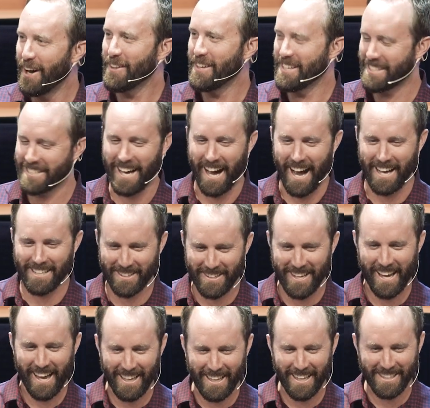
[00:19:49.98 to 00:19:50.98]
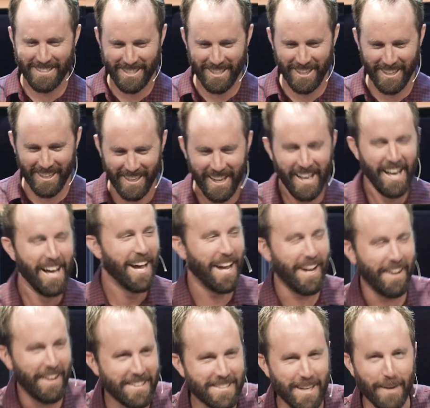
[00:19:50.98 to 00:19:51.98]
know this, guys, okay? That's good.
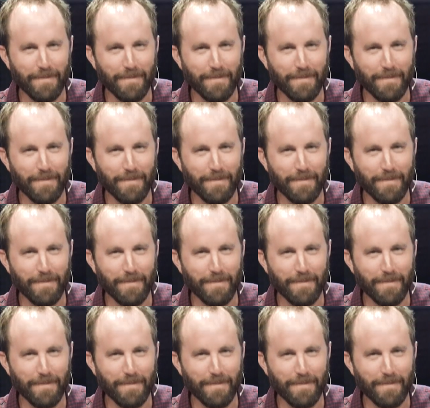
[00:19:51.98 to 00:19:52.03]
It,